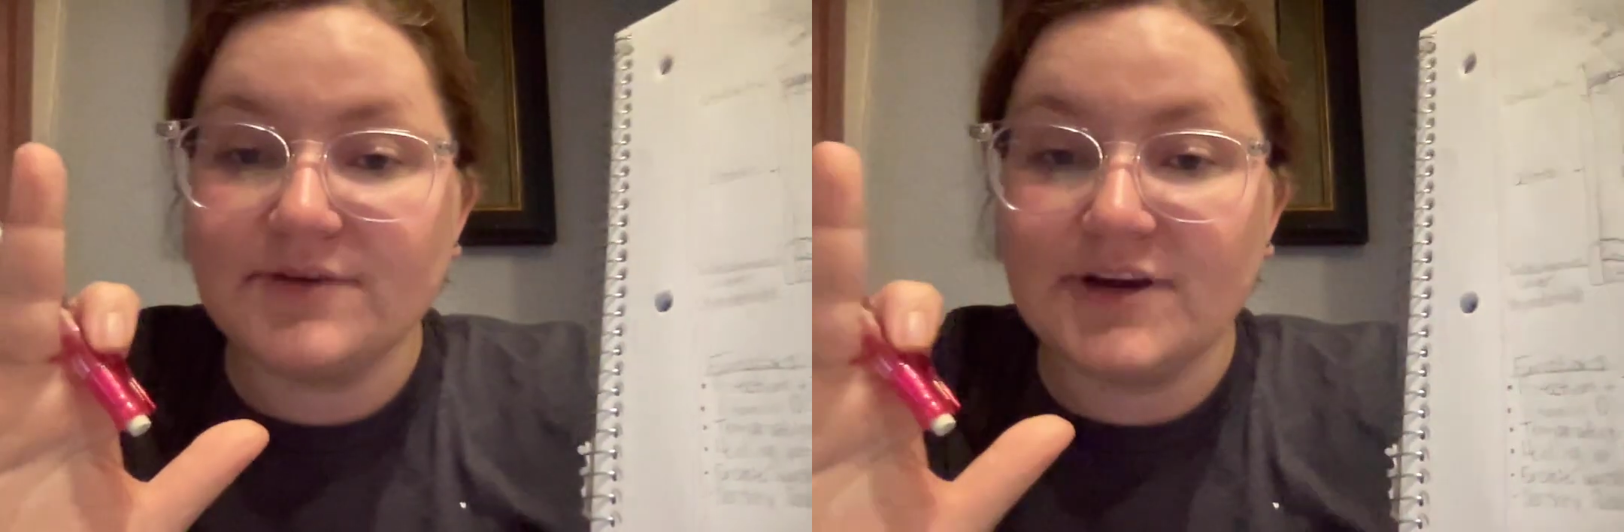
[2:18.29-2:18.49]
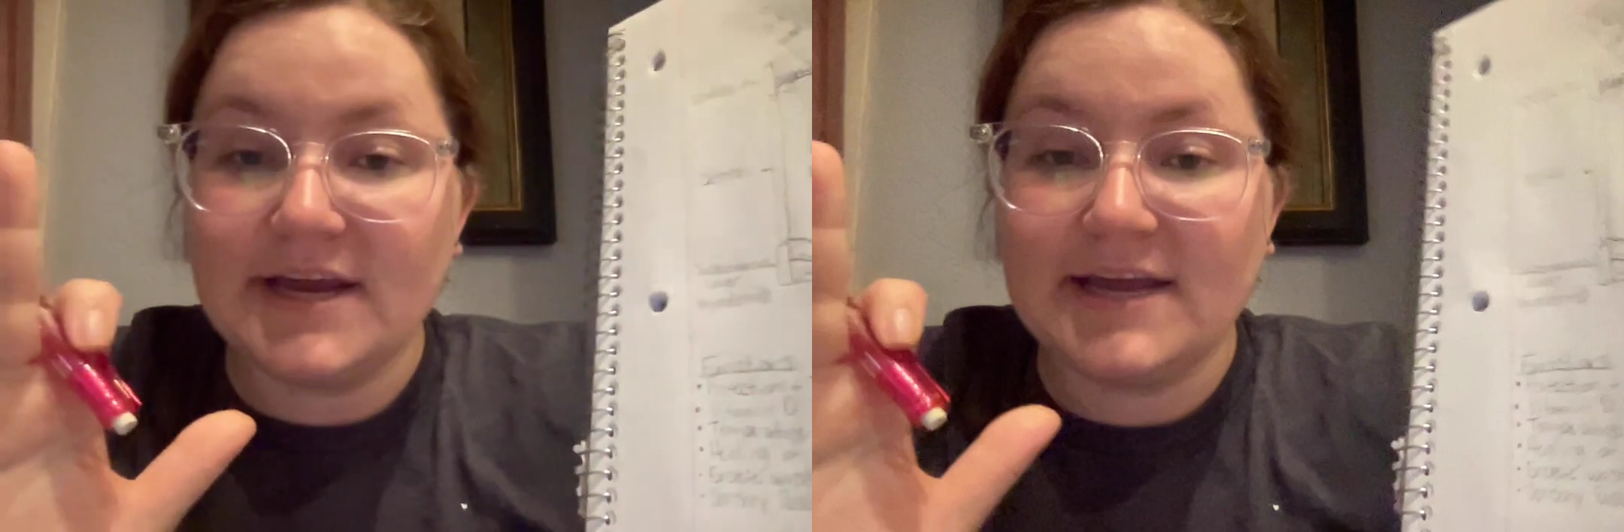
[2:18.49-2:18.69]

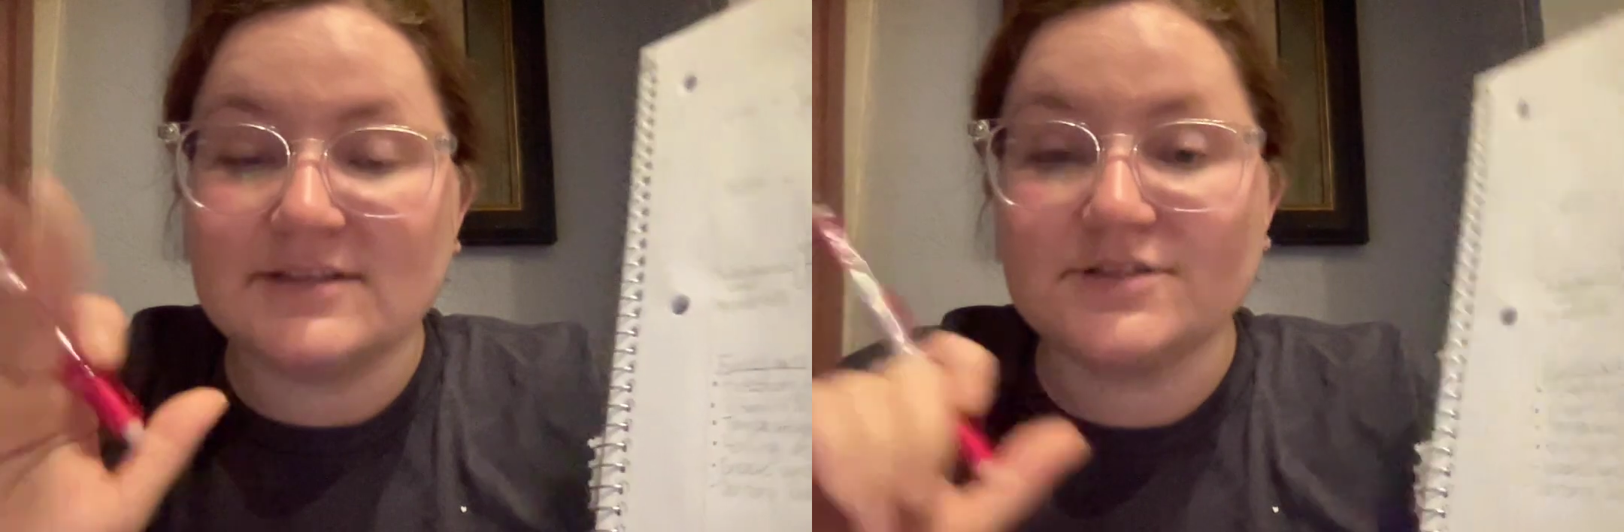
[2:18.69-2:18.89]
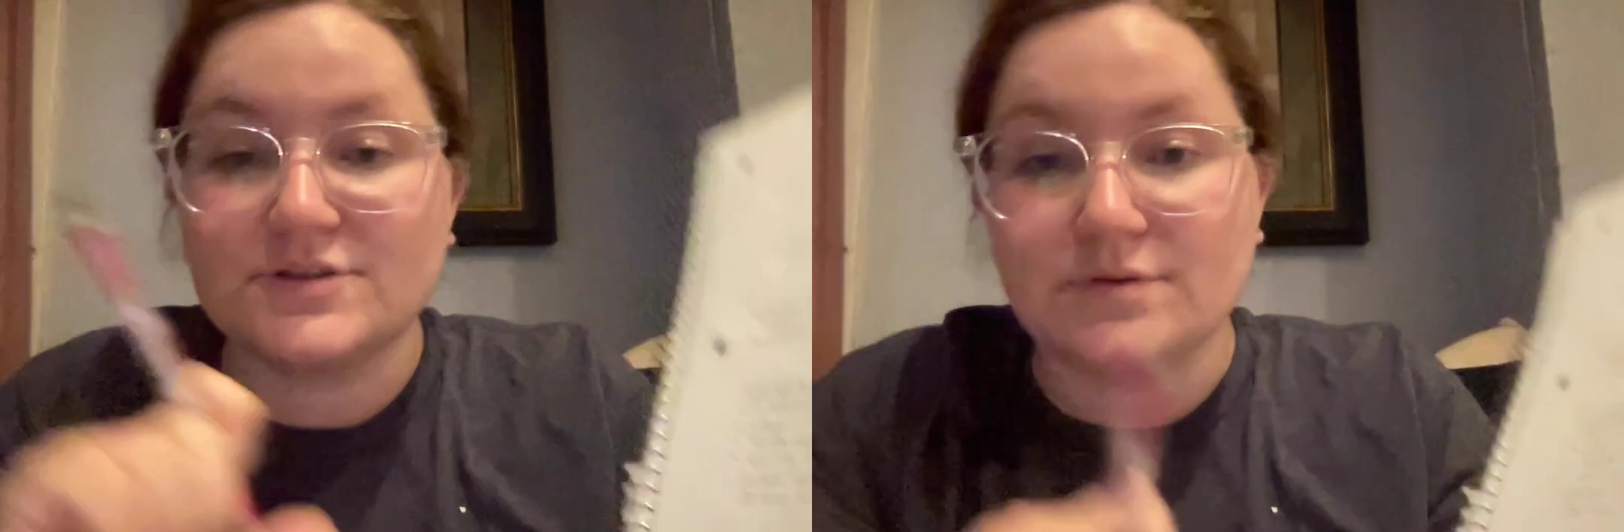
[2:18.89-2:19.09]
your
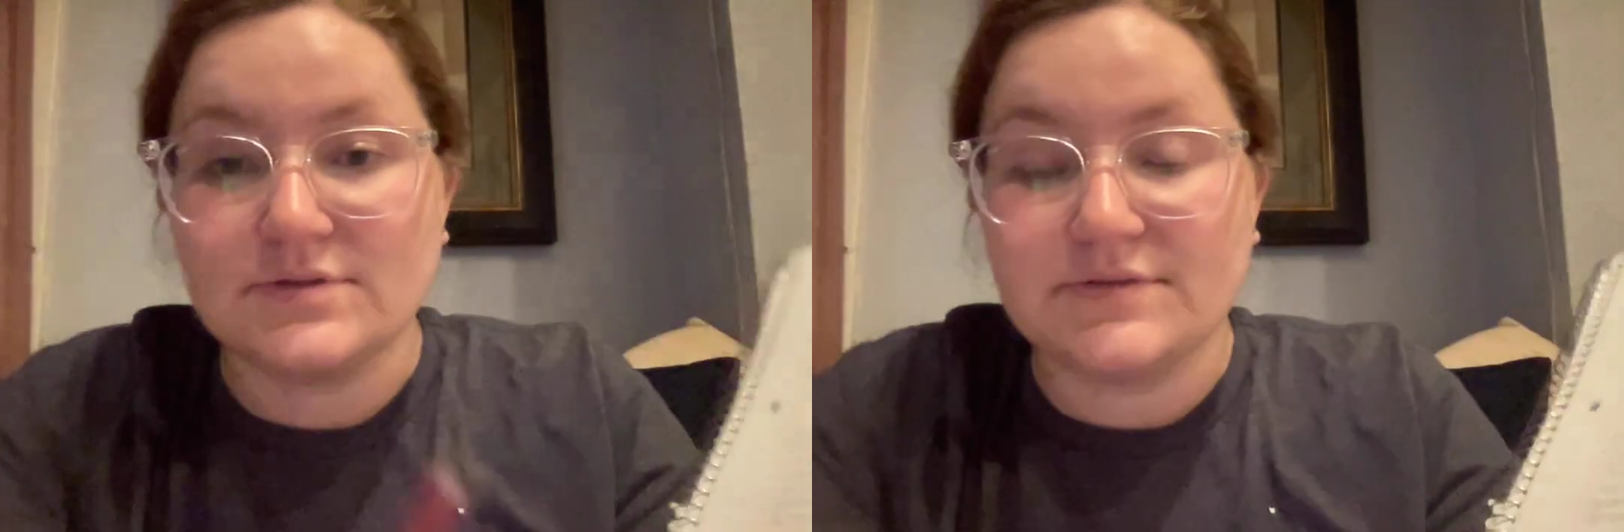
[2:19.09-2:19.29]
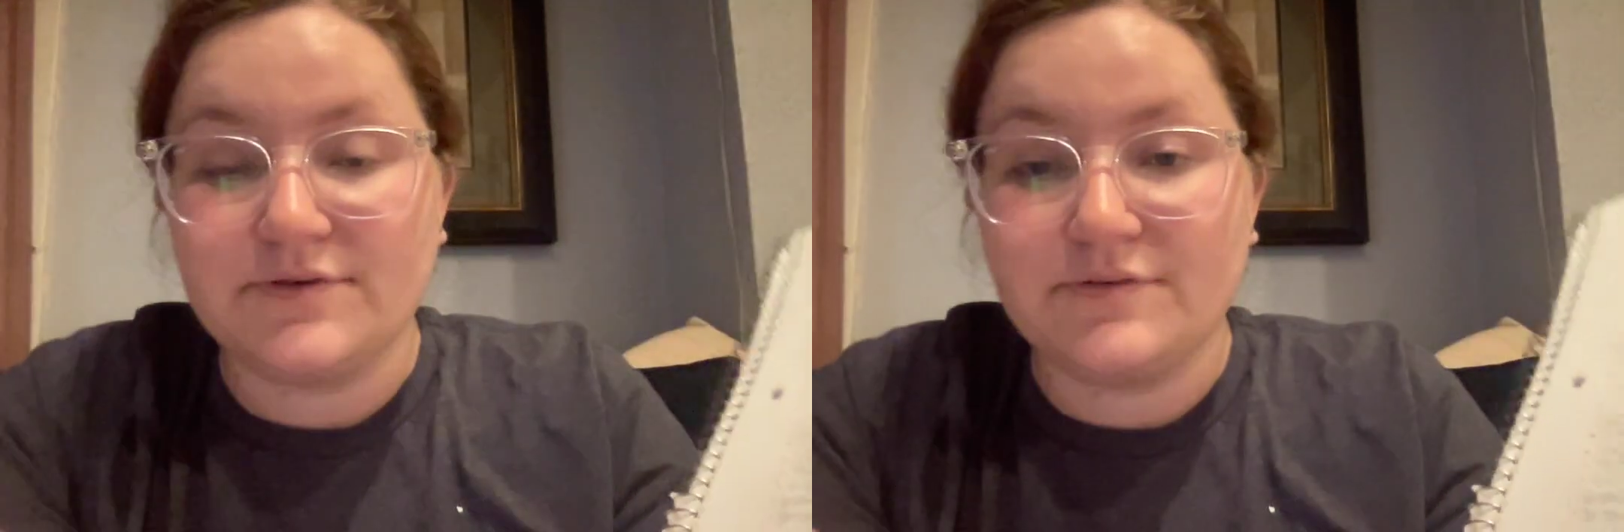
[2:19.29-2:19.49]
hands or soles
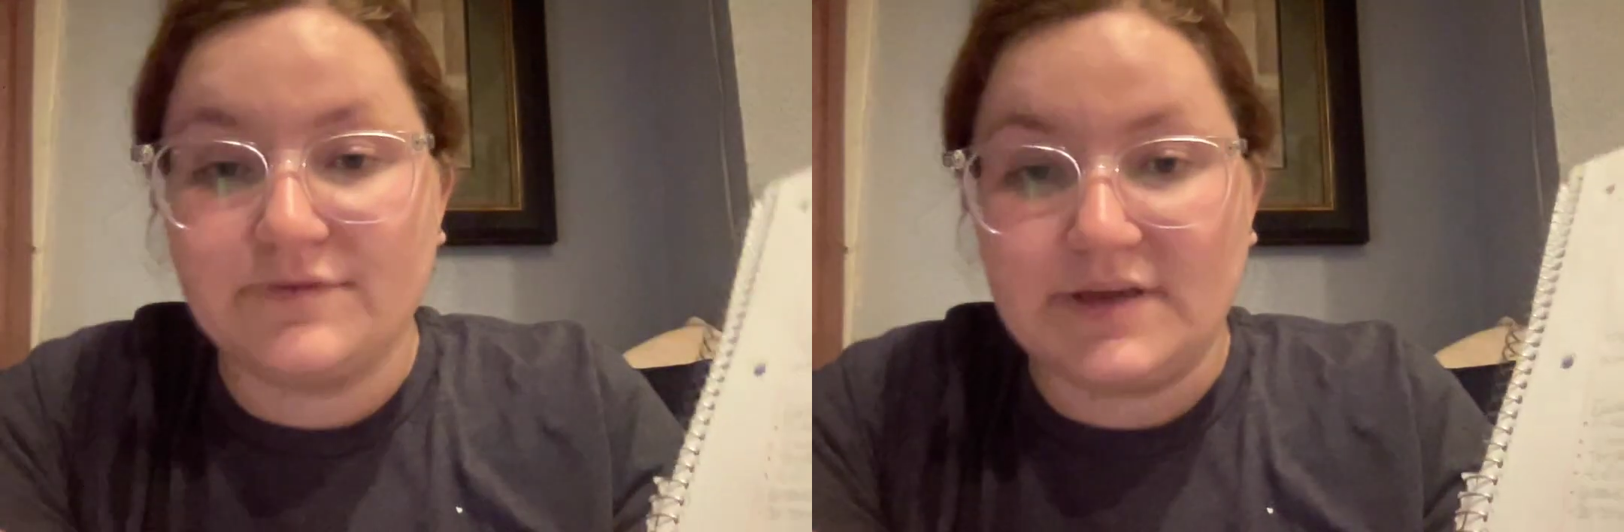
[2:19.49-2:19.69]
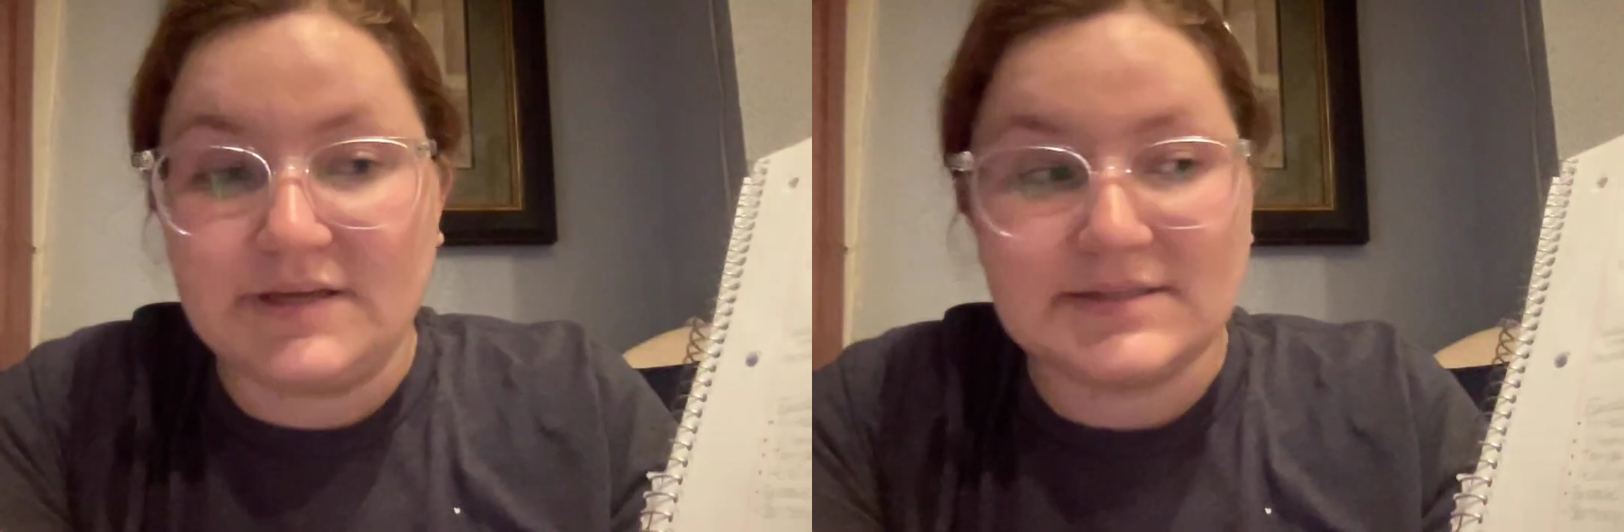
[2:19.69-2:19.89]
of your
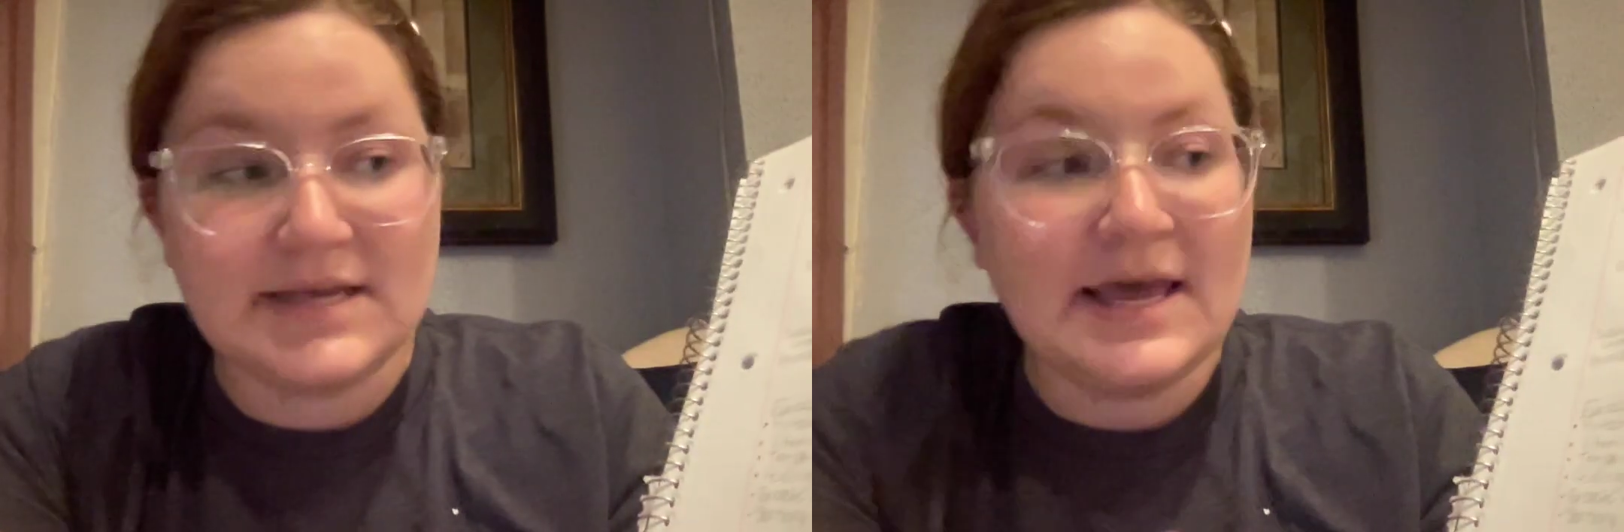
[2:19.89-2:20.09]
feet,